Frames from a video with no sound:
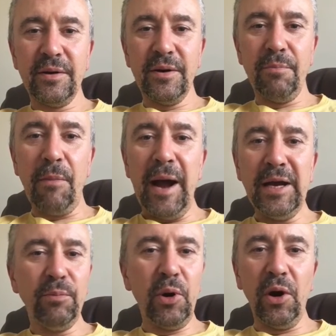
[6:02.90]
a
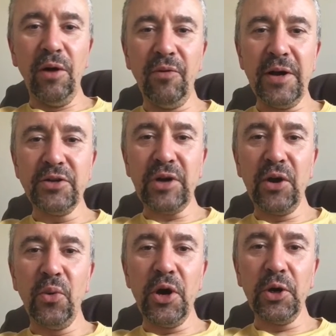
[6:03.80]
mind muddle of like trying to
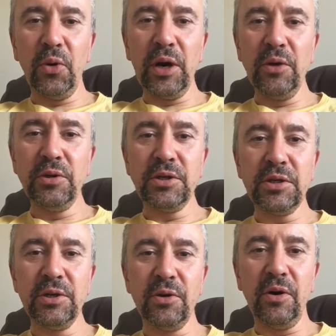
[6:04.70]
work it all out.
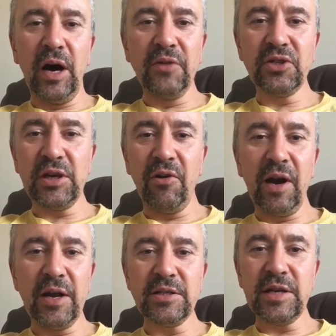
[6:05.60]
You know, I have
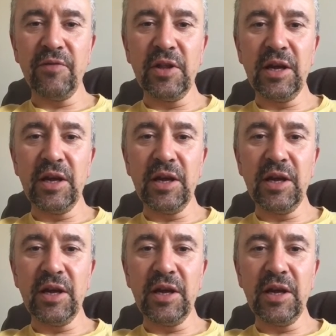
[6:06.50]
sterilised everything.